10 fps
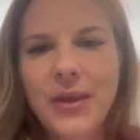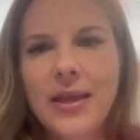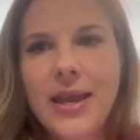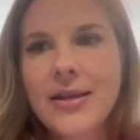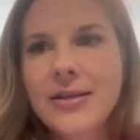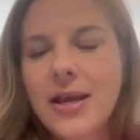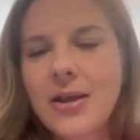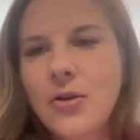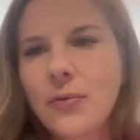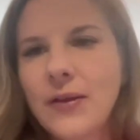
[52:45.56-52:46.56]
get a
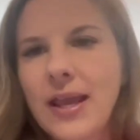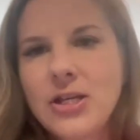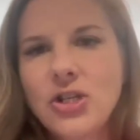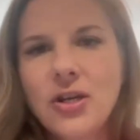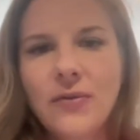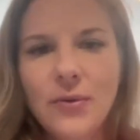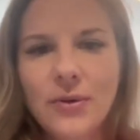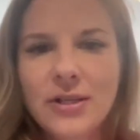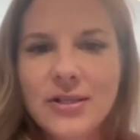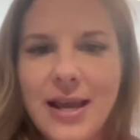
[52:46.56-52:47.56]
notification if you want
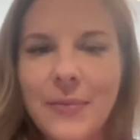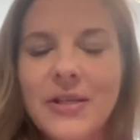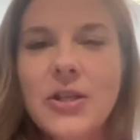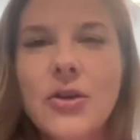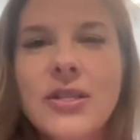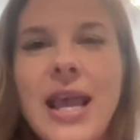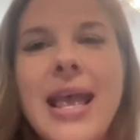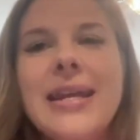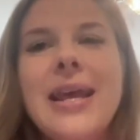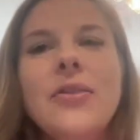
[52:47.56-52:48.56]
to tap into those.
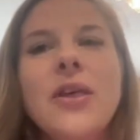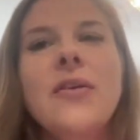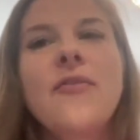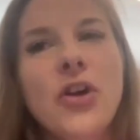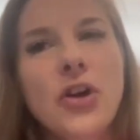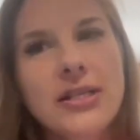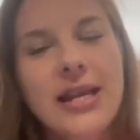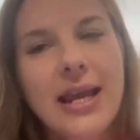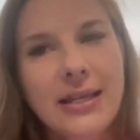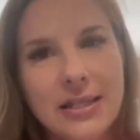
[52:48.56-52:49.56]
Now, the first
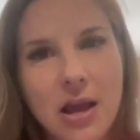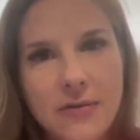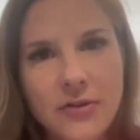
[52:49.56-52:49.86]
day is live.